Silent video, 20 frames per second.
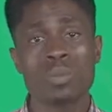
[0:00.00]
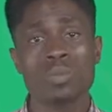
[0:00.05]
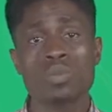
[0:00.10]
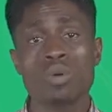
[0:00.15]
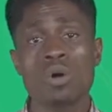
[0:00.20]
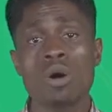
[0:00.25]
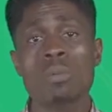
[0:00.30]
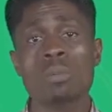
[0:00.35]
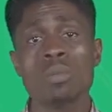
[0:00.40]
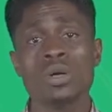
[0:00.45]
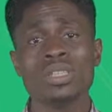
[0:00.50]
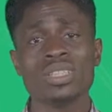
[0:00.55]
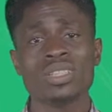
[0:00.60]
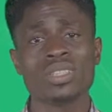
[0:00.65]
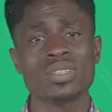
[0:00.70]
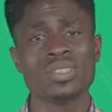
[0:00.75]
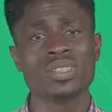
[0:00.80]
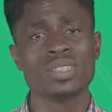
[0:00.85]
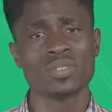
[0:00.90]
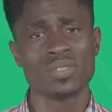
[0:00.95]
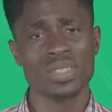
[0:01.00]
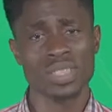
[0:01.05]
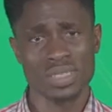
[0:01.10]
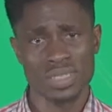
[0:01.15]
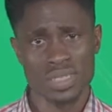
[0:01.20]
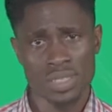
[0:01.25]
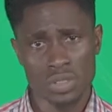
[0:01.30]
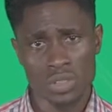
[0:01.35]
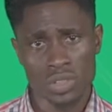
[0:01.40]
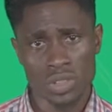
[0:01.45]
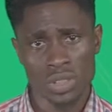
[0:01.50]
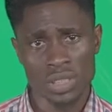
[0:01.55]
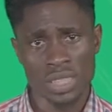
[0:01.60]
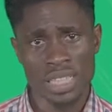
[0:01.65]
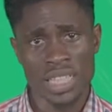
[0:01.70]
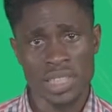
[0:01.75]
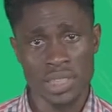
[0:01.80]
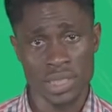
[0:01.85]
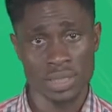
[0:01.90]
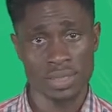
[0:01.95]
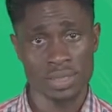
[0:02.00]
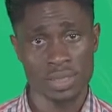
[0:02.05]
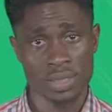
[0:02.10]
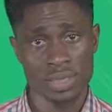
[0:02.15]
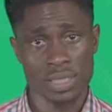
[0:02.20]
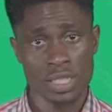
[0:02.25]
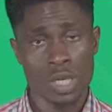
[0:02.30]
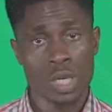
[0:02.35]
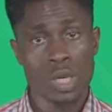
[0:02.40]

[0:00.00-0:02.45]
poor monitoring of extension agents,